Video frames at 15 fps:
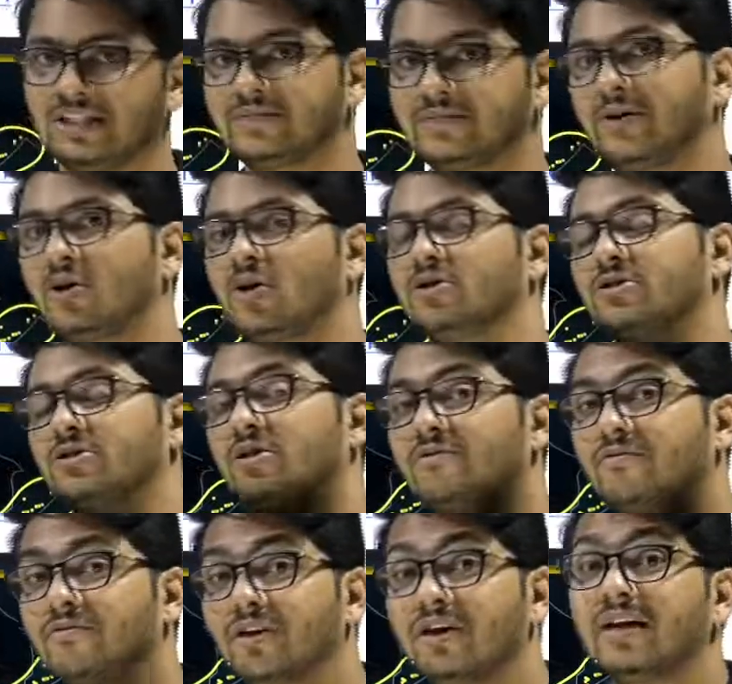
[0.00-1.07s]
is because
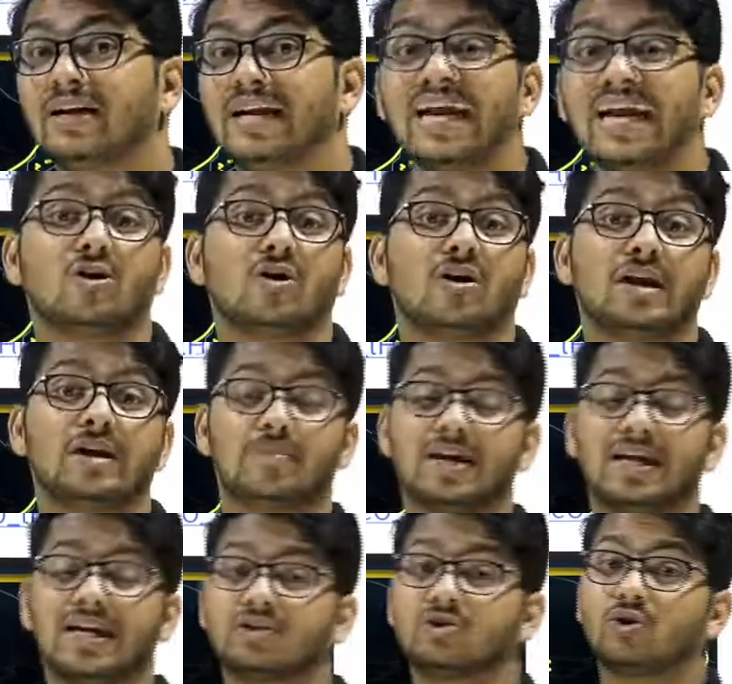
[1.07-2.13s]
of tectonic
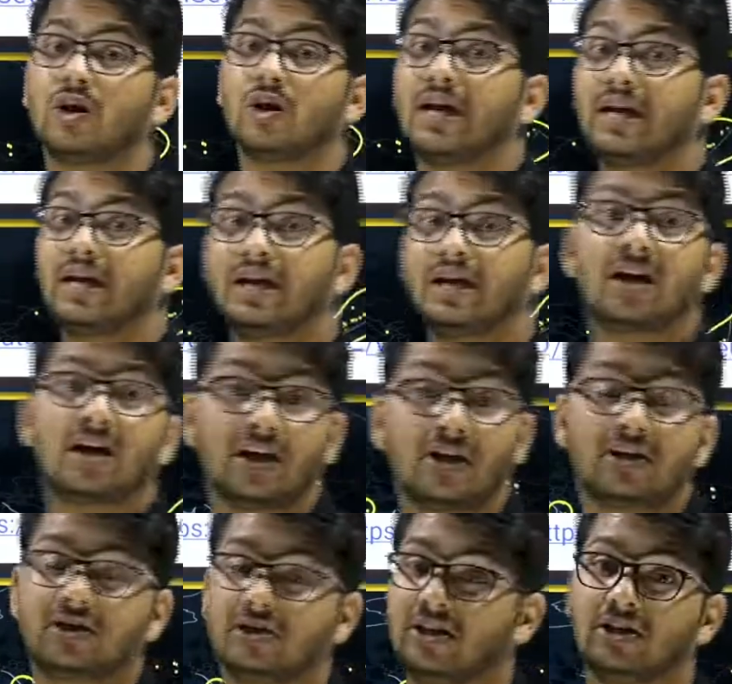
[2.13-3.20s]
plates colliding
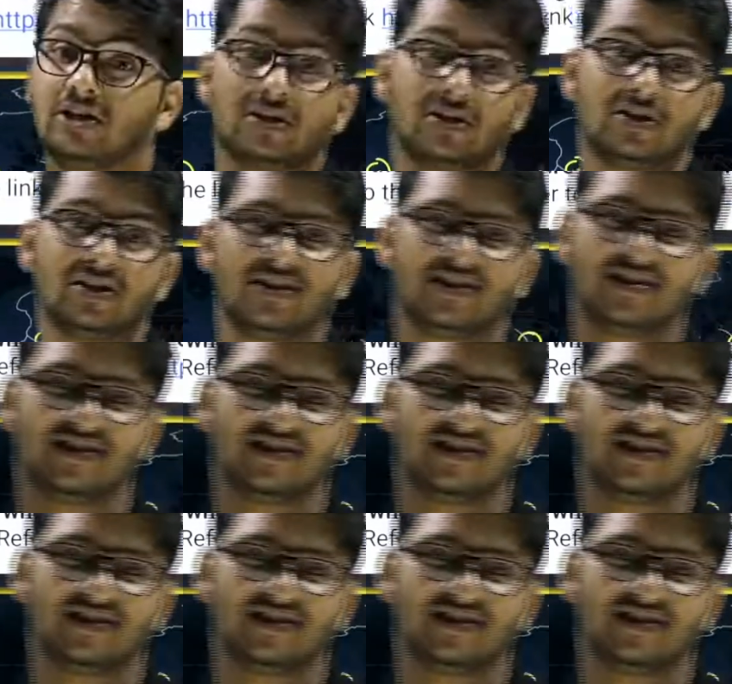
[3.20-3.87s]
against each other.